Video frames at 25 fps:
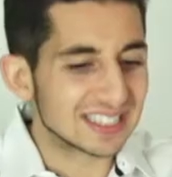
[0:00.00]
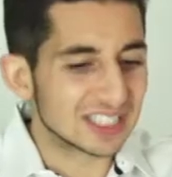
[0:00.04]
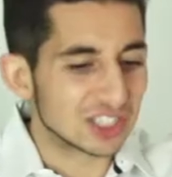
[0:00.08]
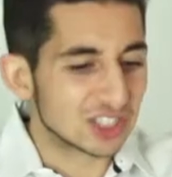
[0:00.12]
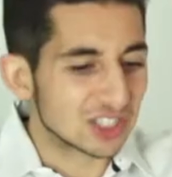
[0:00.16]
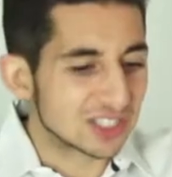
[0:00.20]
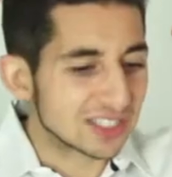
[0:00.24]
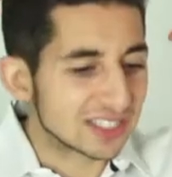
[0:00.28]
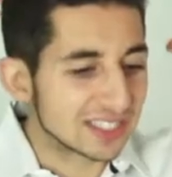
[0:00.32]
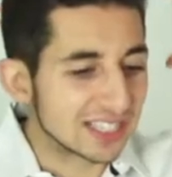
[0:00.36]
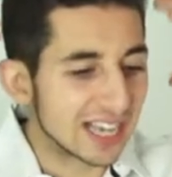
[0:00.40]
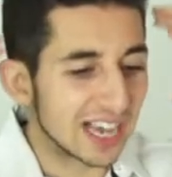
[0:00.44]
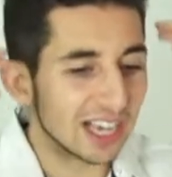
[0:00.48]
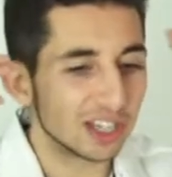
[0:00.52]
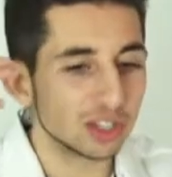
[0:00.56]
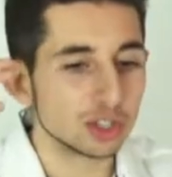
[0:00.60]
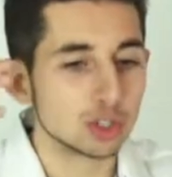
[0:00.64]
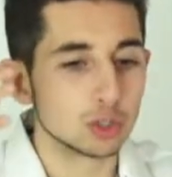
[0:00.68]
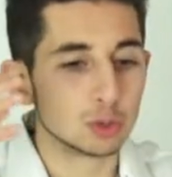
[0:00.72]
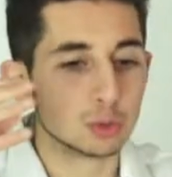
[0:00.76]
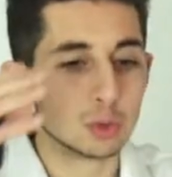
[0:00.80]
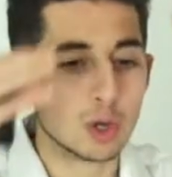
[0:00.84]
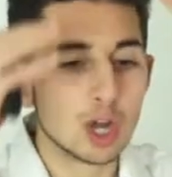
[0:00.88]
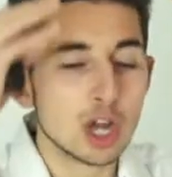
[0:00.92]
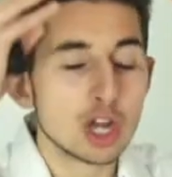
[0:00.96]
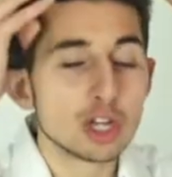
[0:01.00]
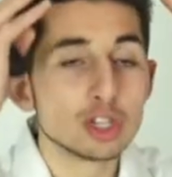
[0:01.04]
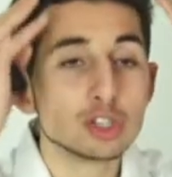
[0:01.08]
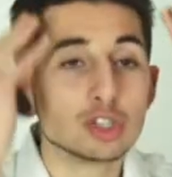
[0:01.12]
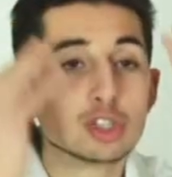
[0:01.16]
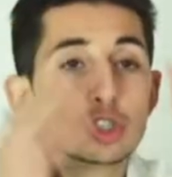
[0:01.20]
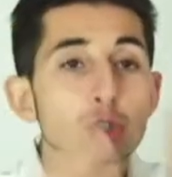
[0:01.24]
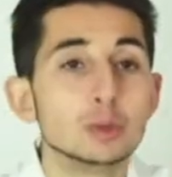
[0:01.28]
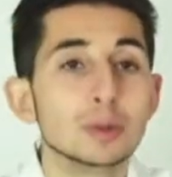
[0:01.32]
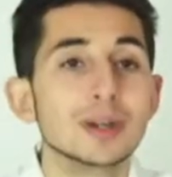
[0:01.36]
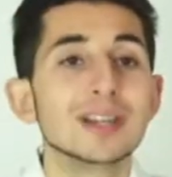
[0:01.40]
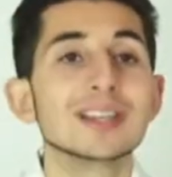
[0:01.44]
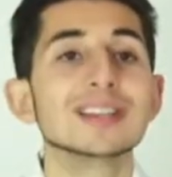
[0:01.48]
to just get you
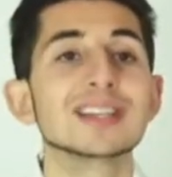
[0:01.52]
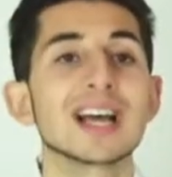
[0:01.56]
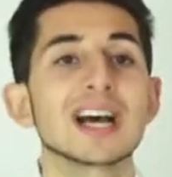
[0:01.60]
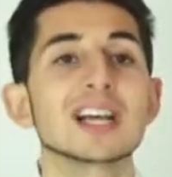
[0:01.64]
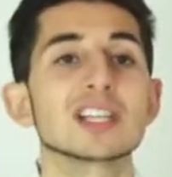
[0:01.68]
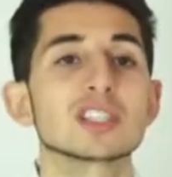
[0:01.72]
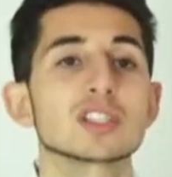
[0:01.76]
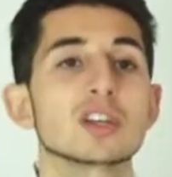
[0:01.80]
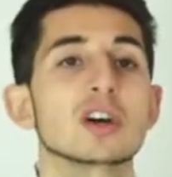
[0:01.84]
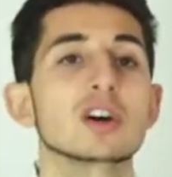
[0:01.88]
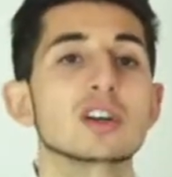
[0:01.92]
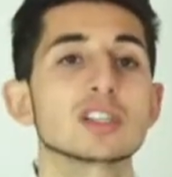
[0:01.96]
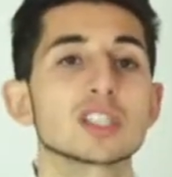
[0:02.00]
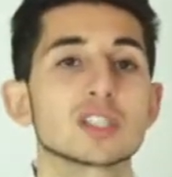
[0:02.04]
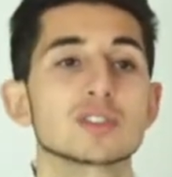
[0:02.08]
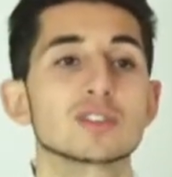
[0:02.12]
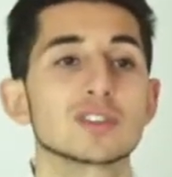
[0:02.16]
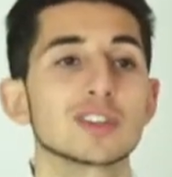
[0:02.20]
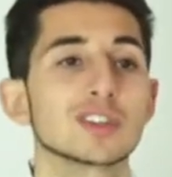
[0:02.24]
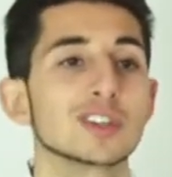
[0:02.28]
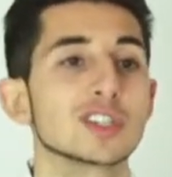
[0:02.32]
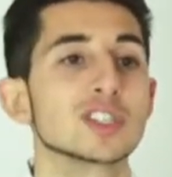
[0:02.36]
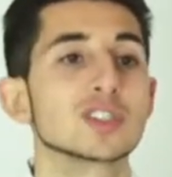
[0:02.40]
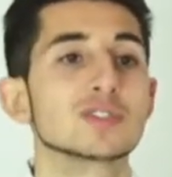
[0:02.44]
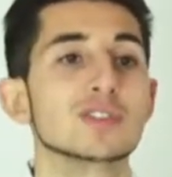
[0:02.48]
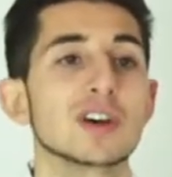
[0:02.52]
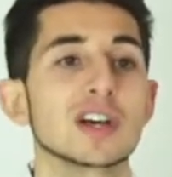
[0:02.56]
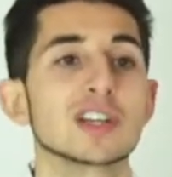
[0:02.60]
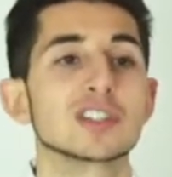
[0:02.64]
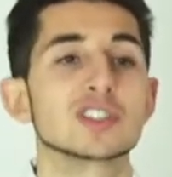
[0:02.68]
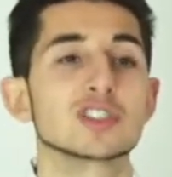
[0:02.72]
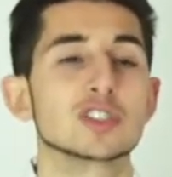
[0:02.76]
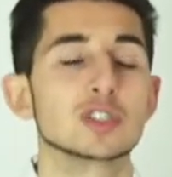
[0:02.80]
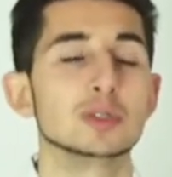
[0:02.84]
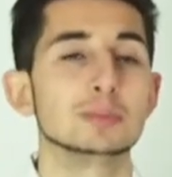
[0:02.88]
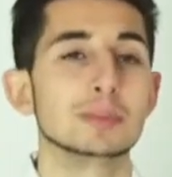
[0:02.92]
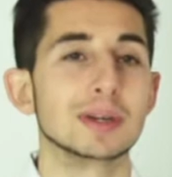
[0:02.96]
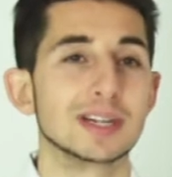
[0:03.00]
doing that task for those
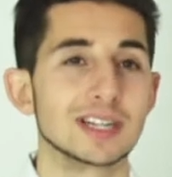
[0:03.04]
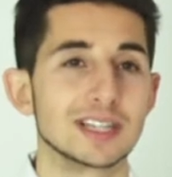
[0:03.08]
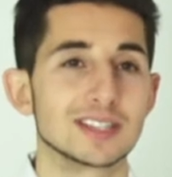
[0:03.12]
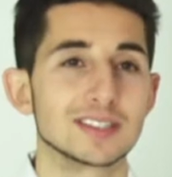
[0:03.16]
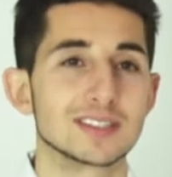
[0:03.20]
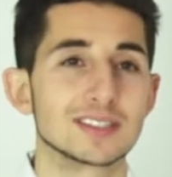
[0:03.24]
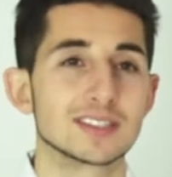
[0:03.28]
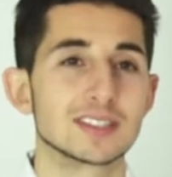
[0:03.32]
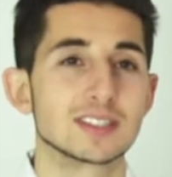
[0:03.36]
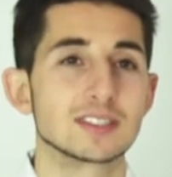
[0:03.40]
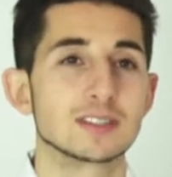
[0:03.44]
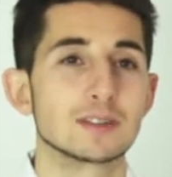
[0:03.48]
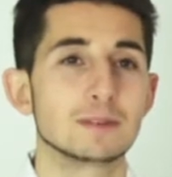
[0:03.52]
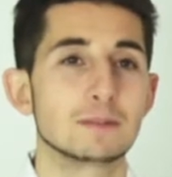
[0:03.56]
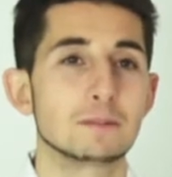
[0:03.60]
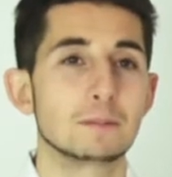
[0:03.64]
first 2 minutes.